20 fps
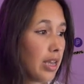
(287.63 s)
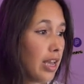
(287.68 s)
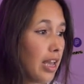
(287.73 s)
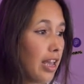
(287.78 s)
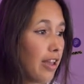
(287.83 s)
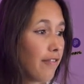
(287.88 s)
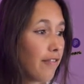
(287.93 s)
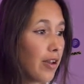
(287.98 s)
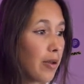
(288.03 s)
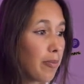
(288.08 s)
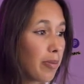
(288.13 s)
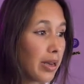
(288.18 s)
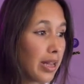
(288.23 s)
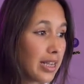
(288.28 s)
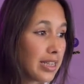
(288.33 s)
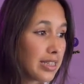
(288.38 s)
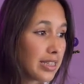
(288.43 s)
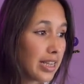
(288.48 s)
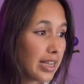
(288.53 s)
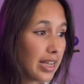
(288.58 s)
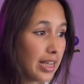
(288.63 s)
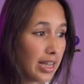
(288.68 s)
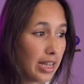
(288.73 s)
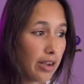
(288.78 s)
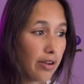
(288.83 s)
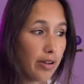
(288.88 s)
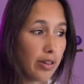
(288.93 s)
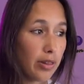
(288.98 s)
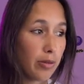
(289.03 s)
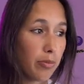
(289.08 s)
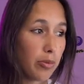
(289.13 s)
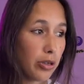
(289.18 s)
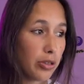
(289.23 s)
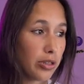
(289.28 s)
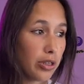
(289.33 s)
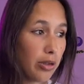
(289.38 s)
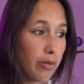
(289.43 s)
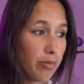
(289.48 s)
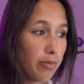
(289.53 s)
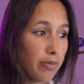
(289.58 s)
If I place it here at the
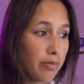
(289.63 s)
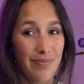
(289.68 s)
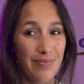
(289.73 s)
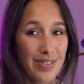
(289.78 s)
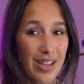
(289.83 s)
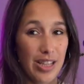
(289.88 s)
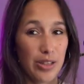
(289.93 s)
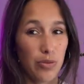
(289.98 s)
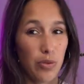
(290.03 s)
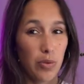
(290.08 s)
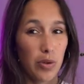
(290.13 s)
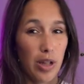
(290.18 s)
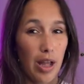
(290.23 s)
bottom, that's what will